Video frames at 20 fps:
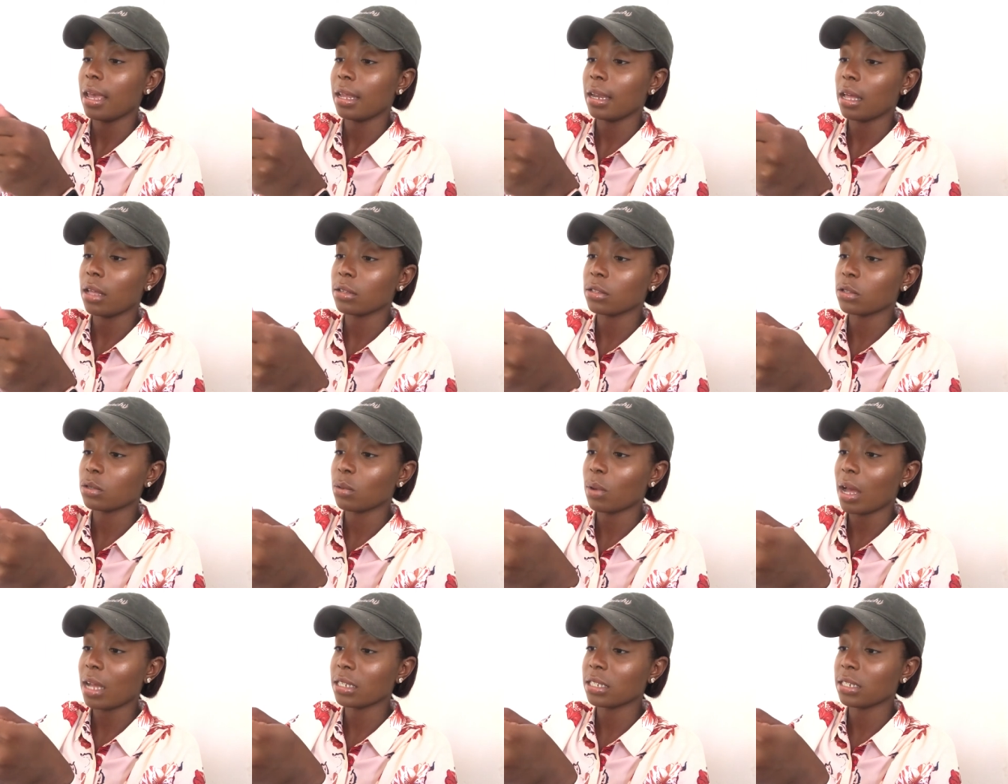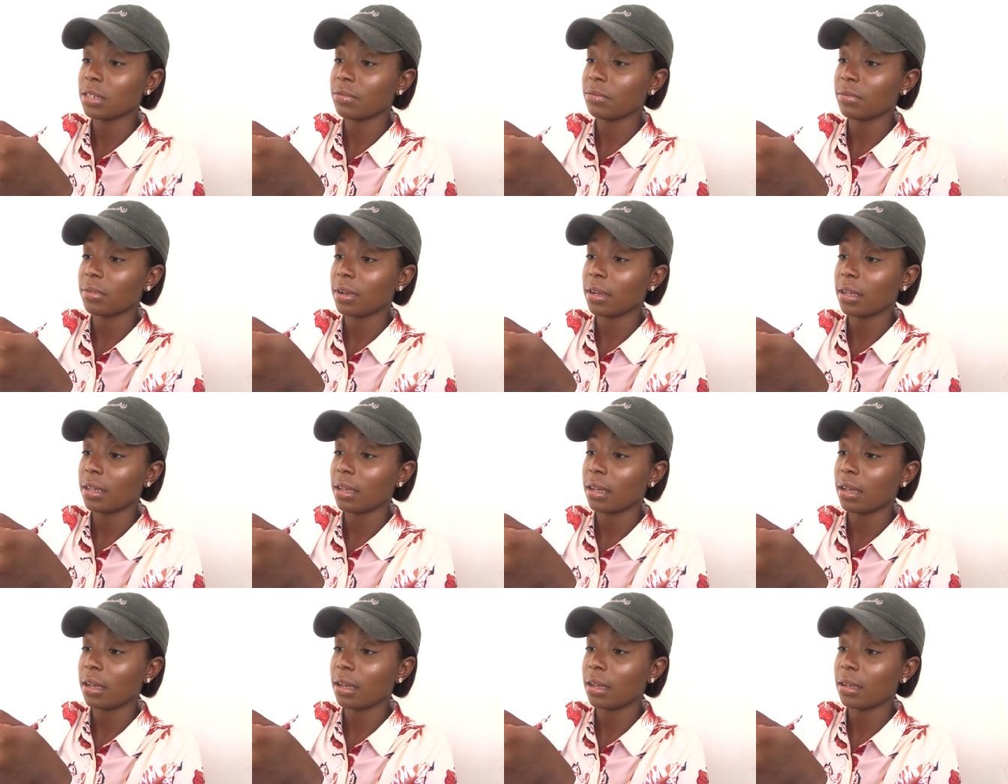And I'll swatch it for
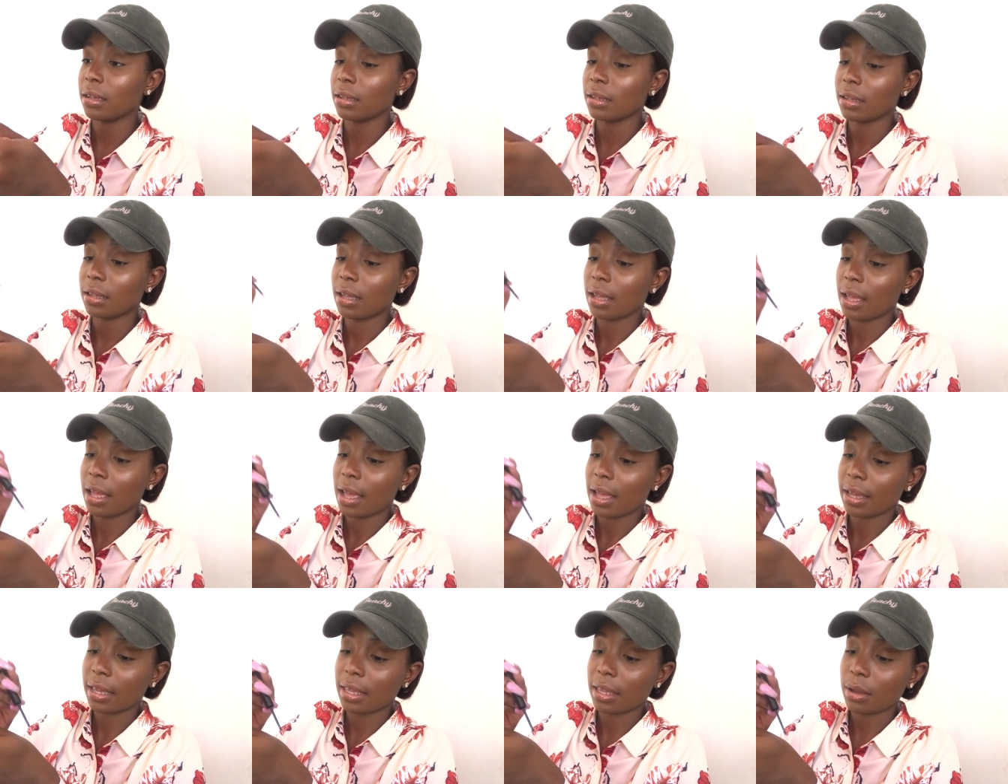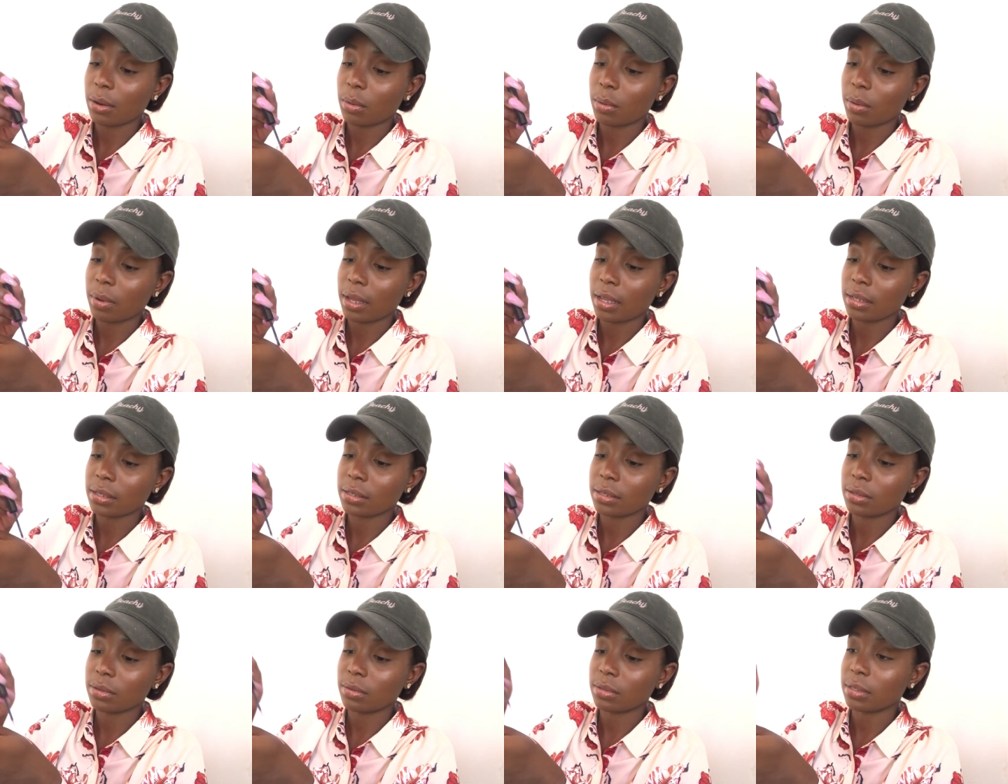ya. I can't wait
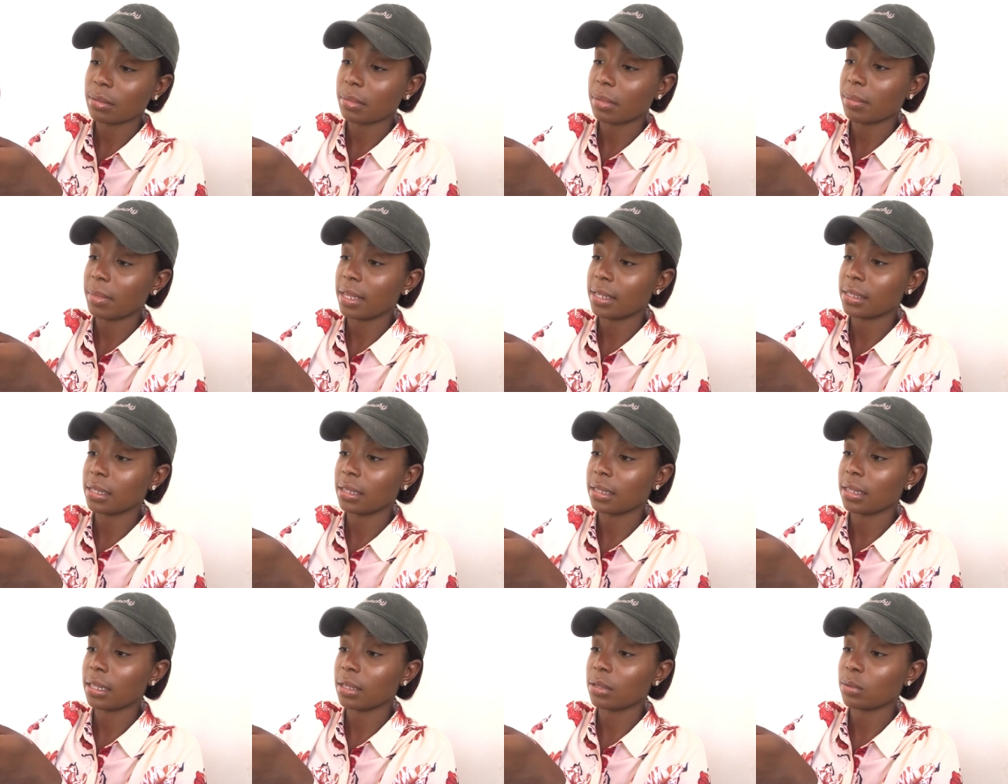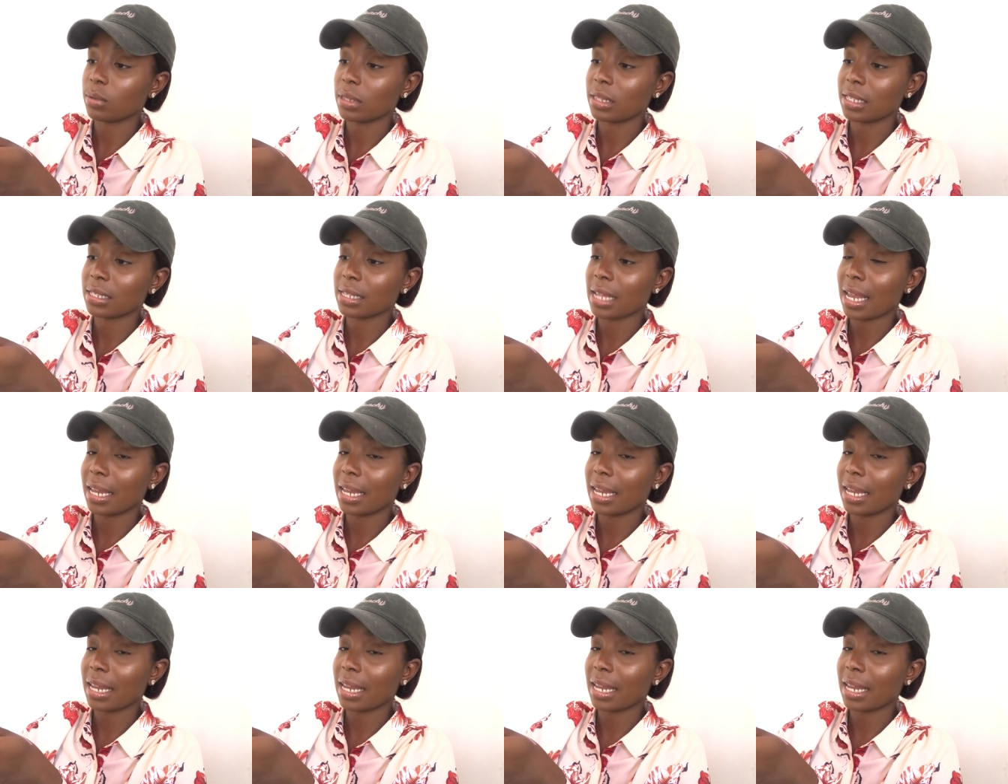to do some amazing things with this.